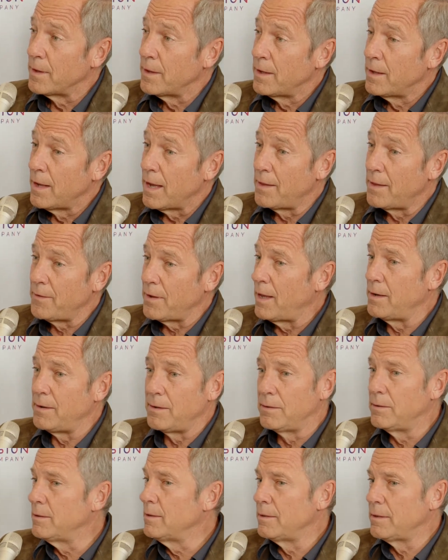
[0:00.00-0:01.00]
And
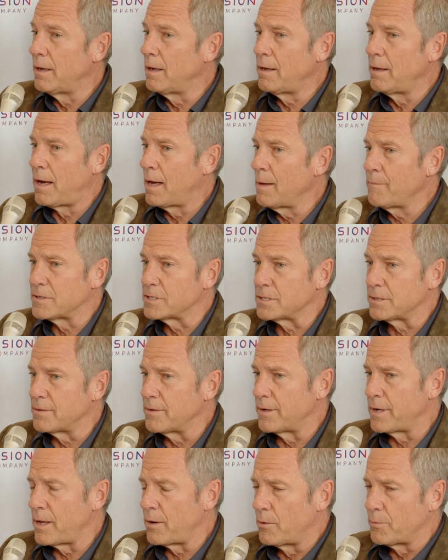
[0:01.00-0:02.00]
obviously
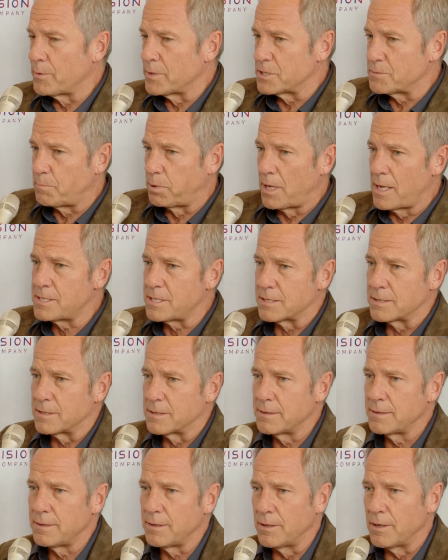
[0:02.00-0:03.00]
they're not always pleasant.
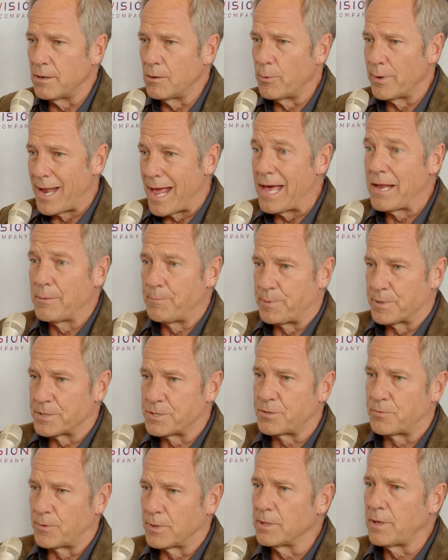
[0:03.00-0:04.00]
When
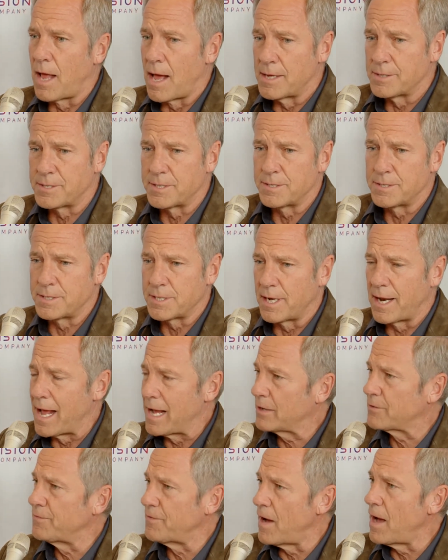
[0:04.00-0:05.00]
Oedipus realizes in
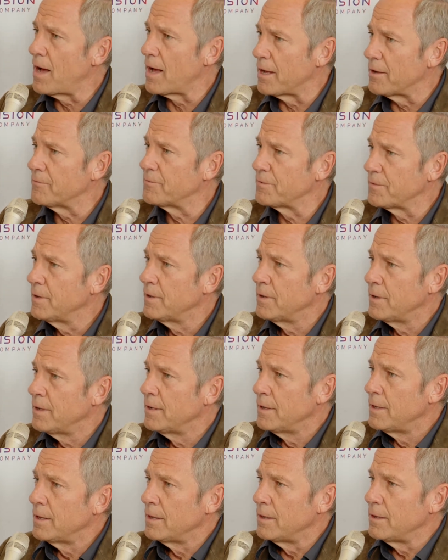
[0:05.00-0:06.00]
Act 5,
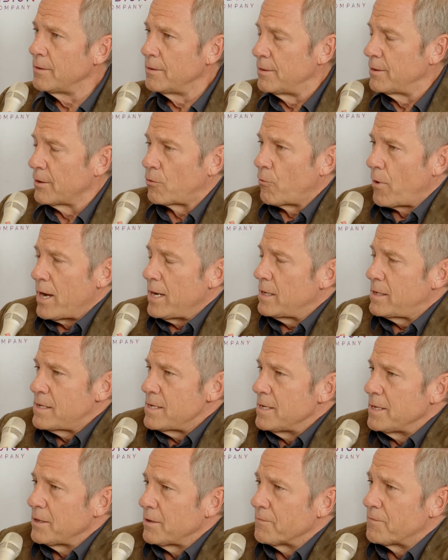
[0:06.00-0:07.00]
the great
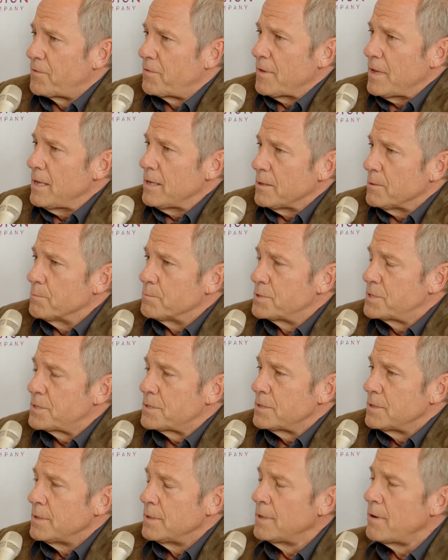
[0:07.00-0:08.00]
king of
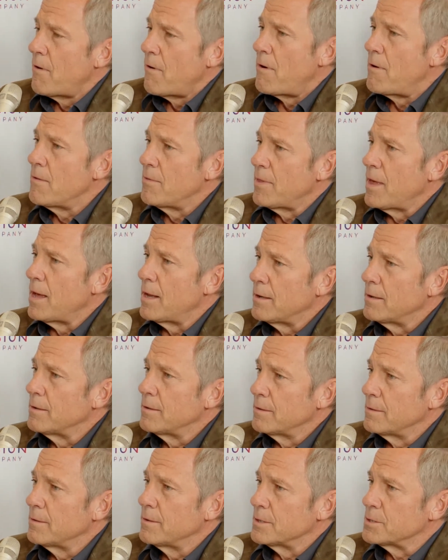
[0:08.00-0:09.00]
Thebes, that
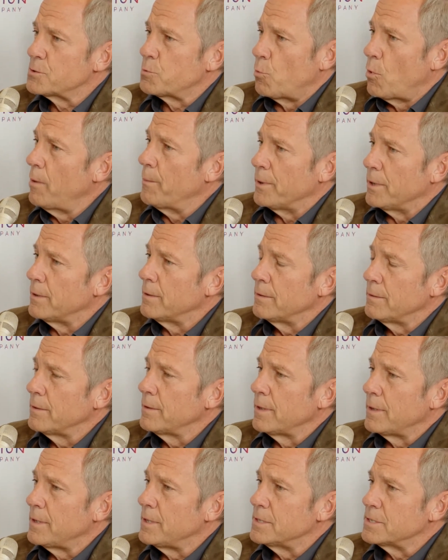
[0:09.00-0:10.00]
this woman
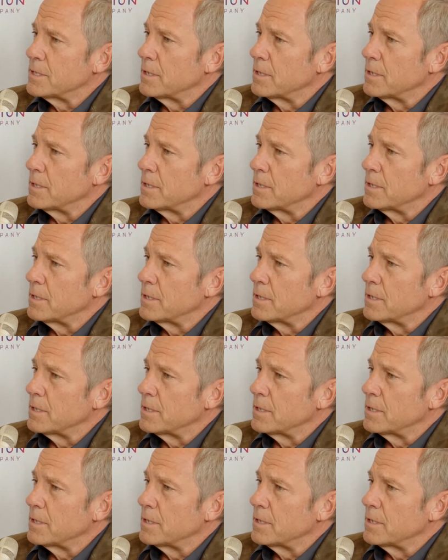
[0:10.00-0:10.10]
that he's in